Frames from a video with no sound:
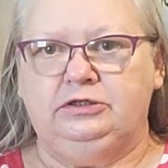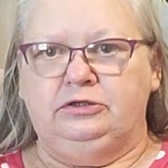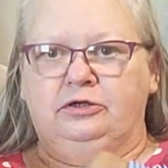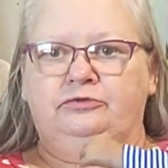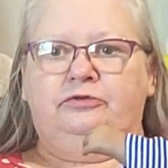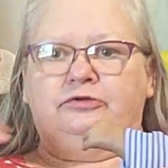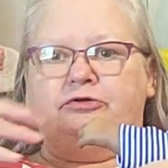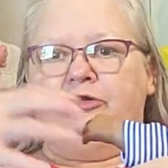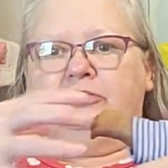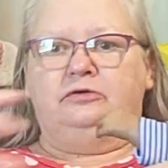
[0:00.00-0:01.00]
you know, the
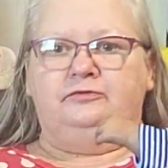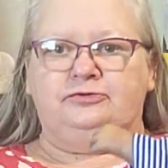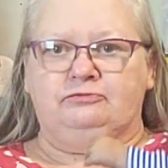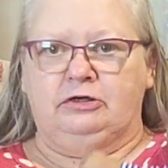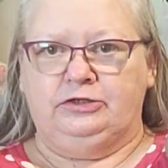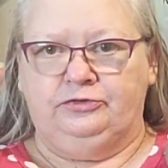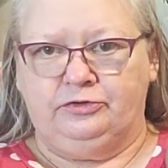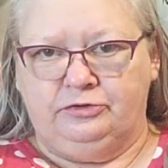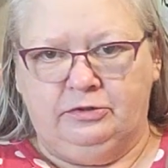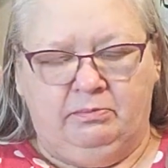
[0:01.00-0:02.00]
nerves running
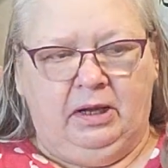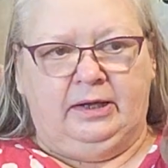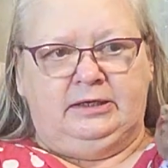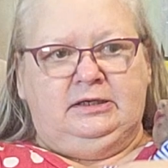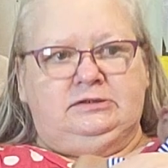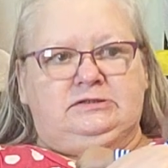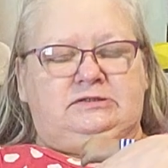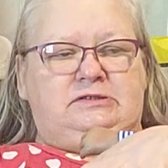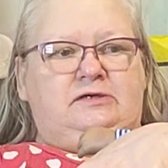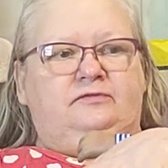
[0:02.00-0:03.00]
through your body and
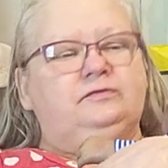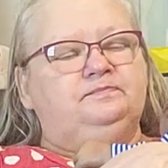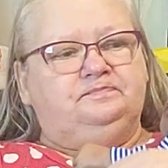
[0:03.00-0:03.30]
stuff,